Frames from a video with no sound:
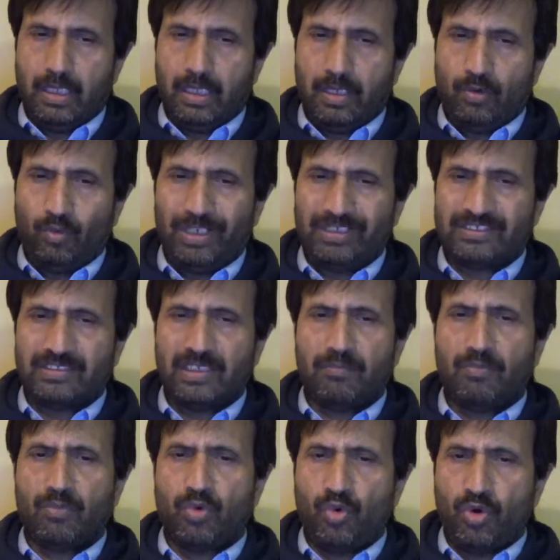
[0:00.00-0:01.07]
And while
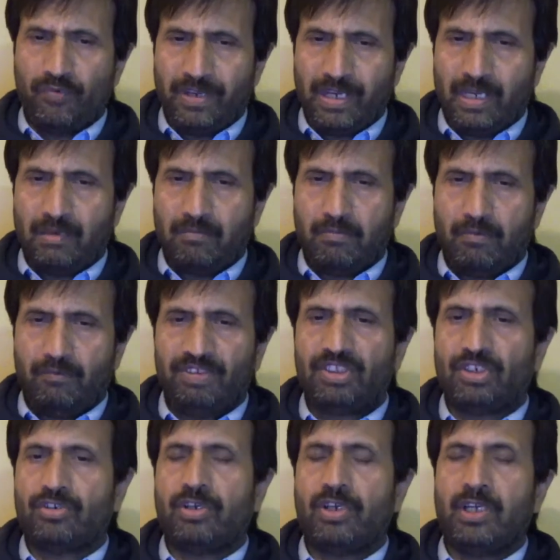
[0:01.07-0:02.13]
some go away with
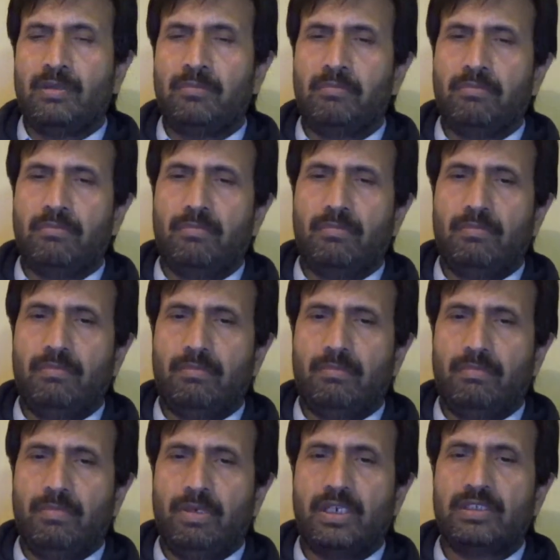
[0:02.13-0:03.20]
the time
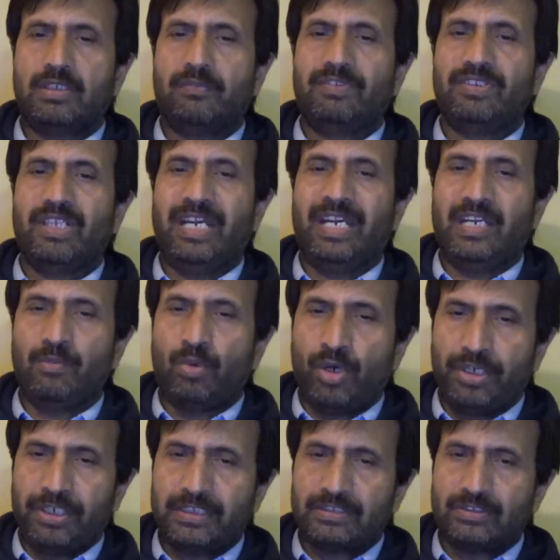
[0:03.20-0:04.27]
or the, with the
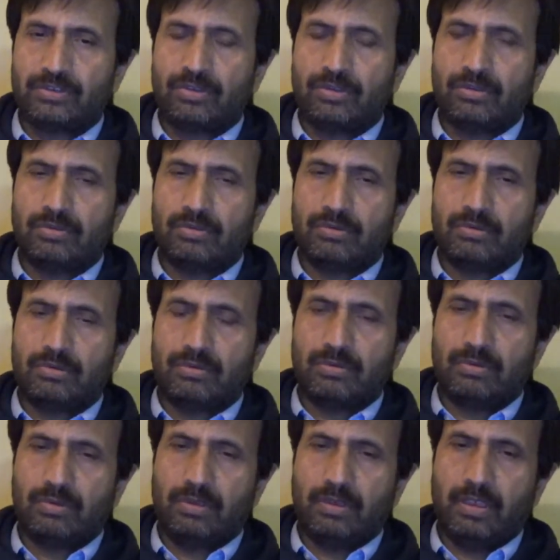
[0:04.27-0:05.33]
antibiotics, you know,
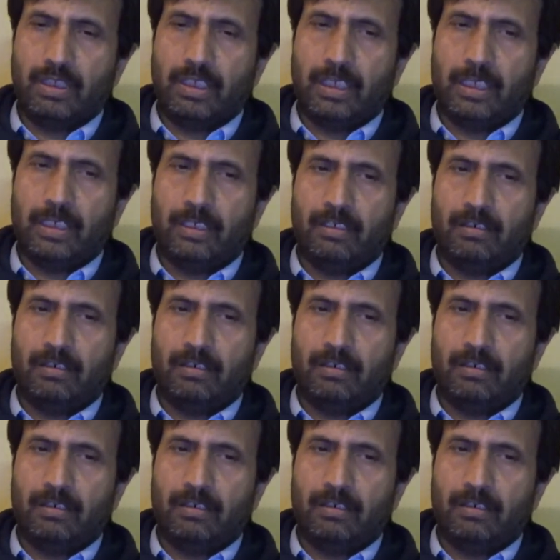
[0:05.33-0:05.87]
and